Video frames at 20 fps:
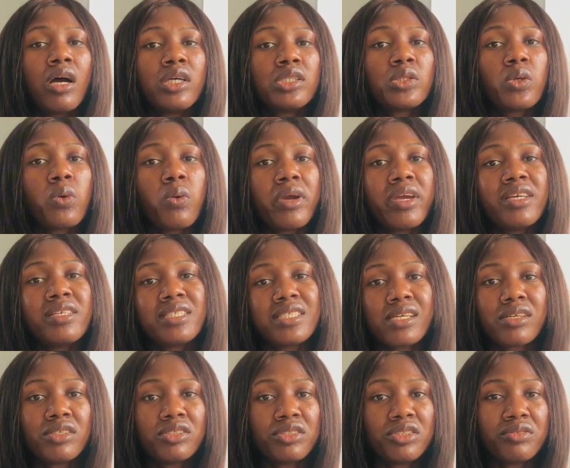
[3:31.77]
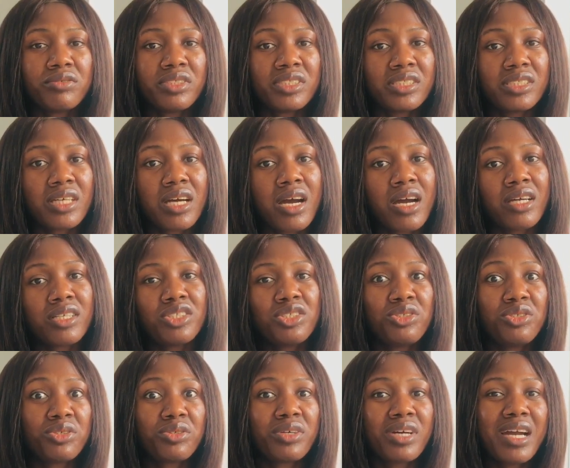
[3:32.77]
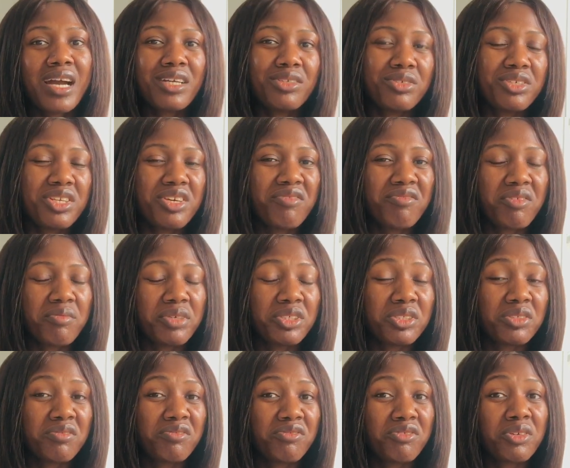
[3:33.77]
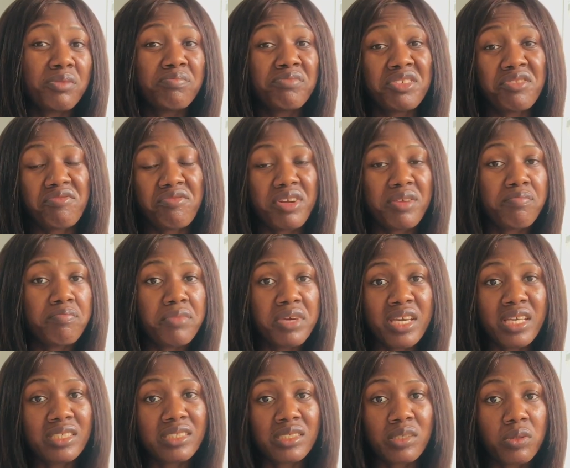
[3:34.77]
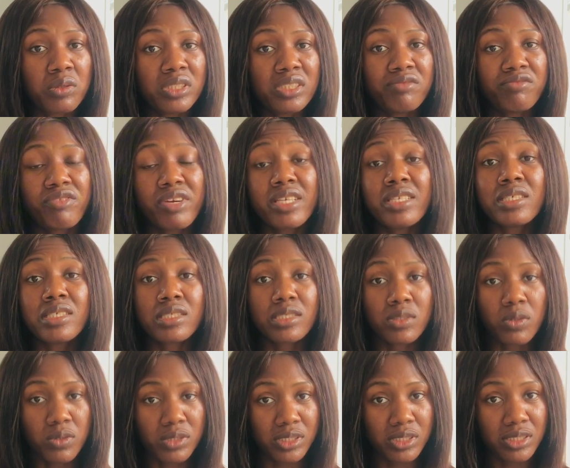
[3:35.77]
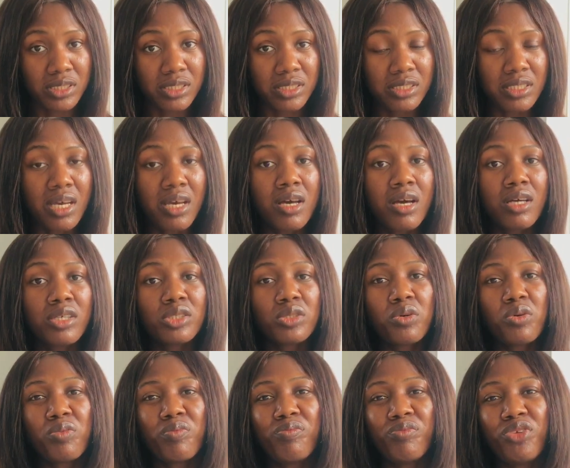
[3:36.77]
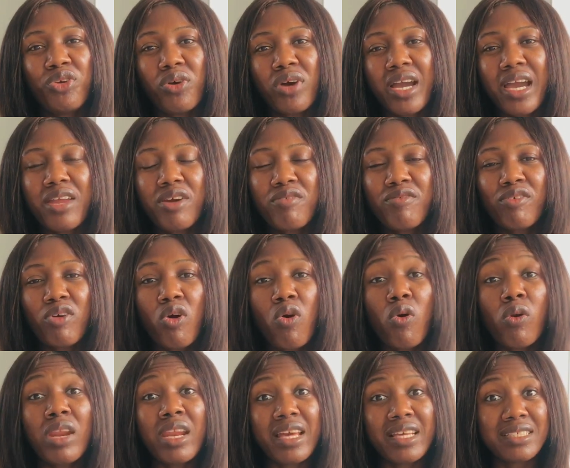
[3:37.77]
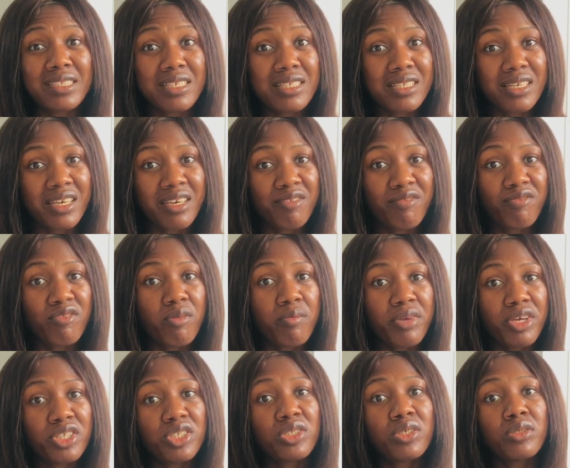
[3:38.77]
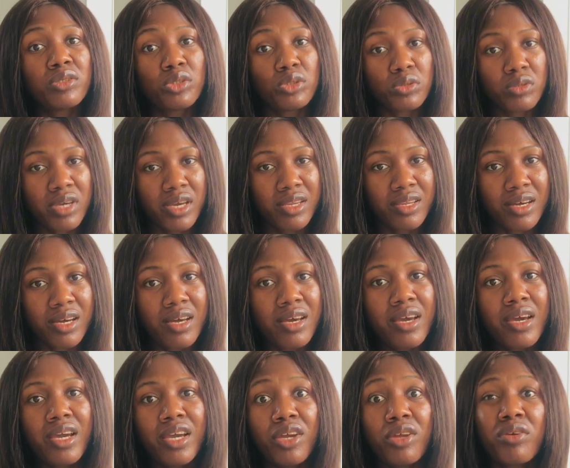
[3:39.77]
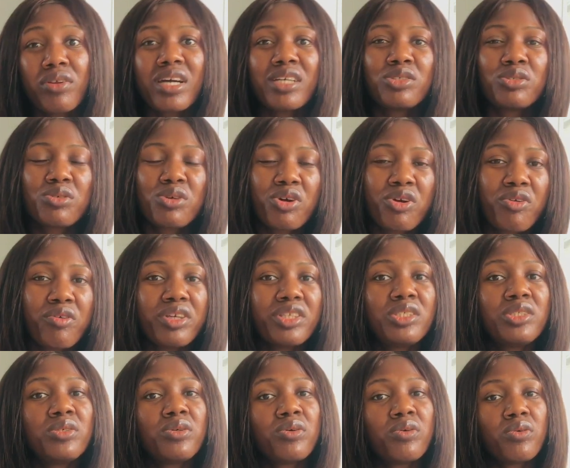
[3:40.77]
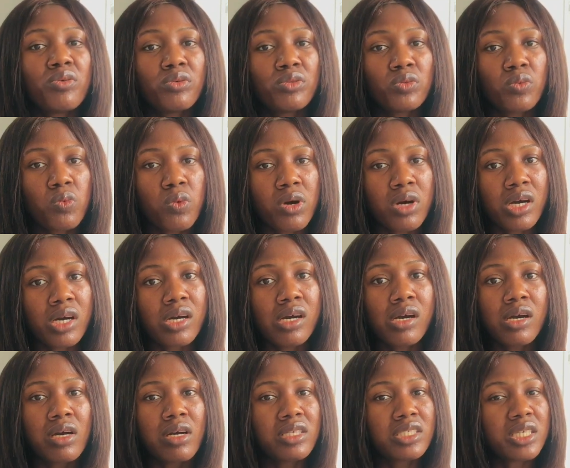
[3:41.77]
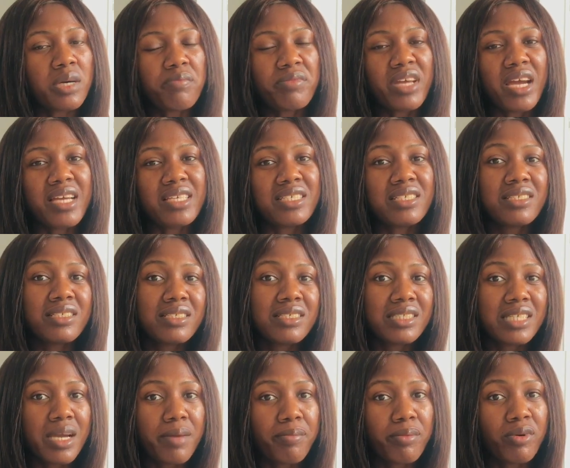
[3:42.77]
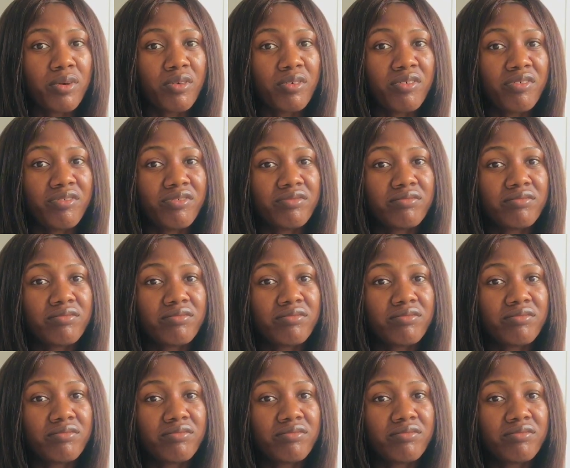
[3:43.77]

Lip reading: So in secondary research, you're gathering information from different means or different sources. So you're kind of collating the information together in order to create your own work. Sometimes in this type of